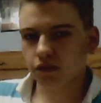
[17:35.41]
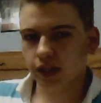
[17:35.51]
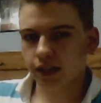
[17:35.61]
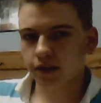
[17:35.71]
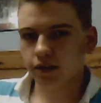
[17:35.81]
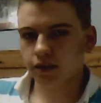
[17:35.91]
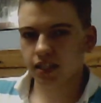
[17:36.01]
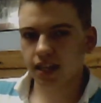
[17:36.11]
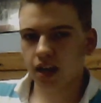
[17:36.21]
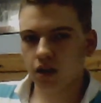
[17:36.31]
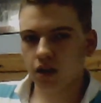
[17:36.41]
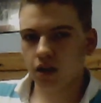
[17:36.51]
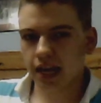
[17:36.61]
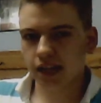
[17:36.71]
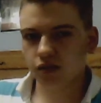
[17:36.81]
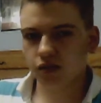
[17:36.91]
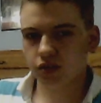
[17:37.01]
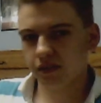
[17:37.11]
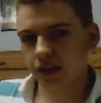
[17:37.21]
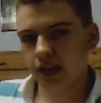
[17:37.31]
like decks that have the answers
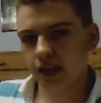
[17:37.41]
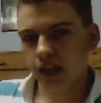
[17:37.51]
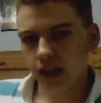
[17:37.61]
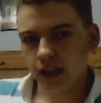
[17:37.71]
to everything,